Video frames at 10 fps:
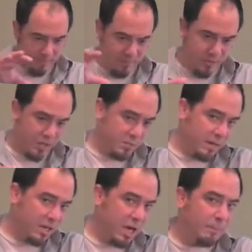You
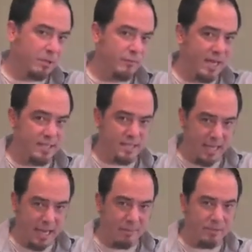spend a couple of days at
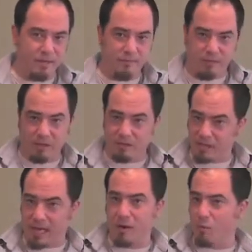camp and it feels
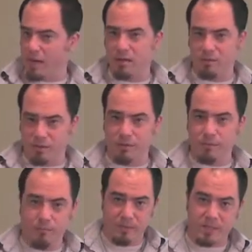like a week or
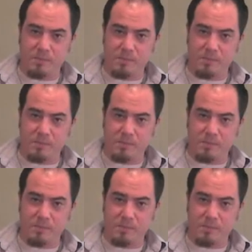two.